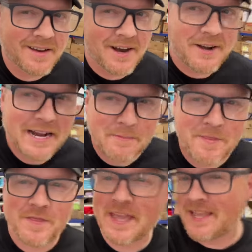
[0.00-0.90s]
All right, I'm
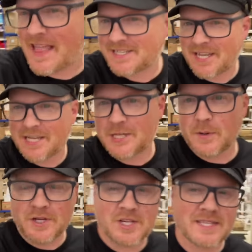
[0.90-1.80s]
thinking that's gonna
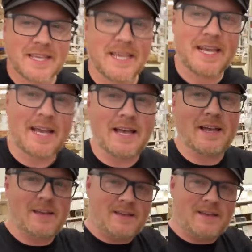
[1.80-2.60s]
do it. Just the uh,